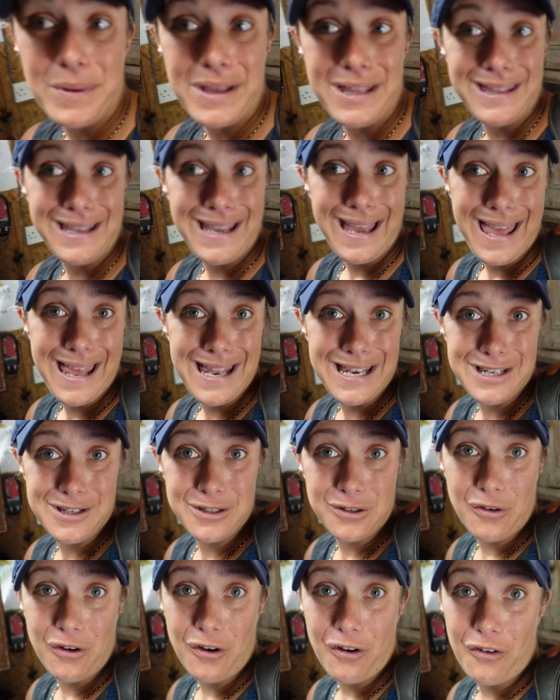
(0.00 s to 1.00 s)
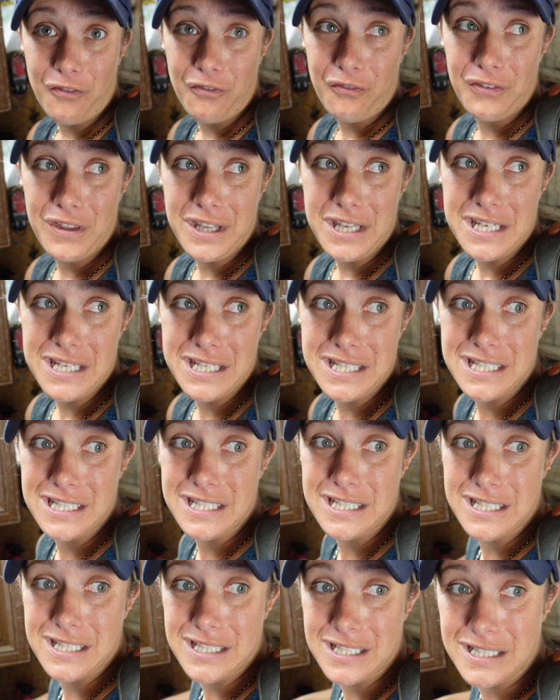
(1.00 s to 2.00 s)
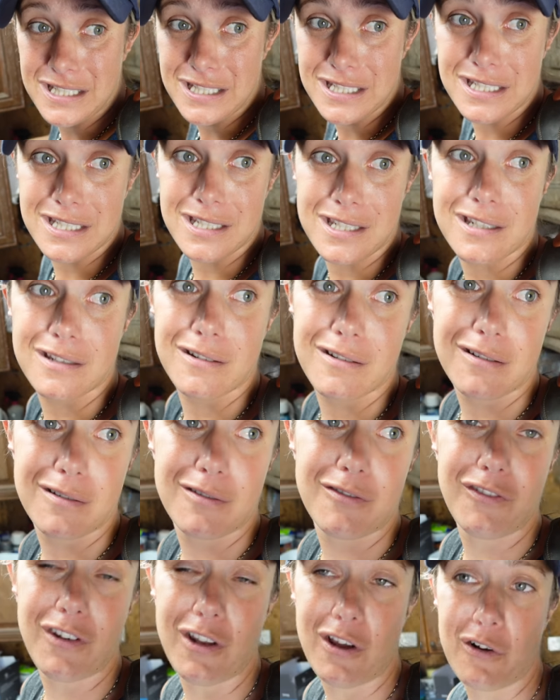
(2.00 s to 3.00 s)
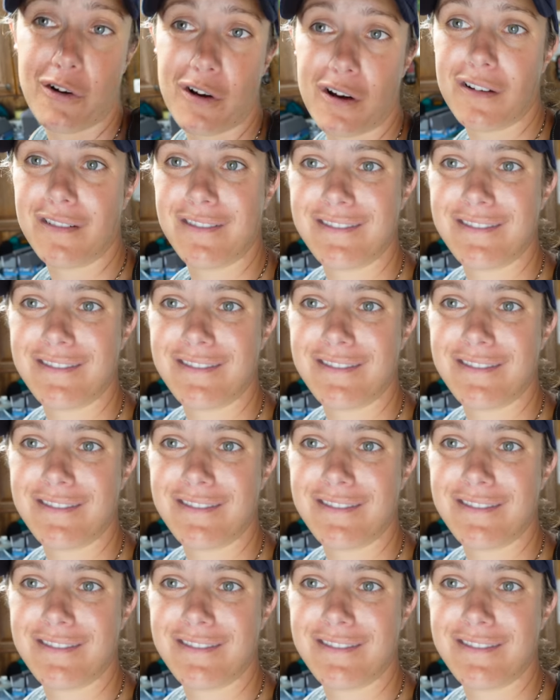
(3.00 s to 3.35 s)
be the end of this vlog.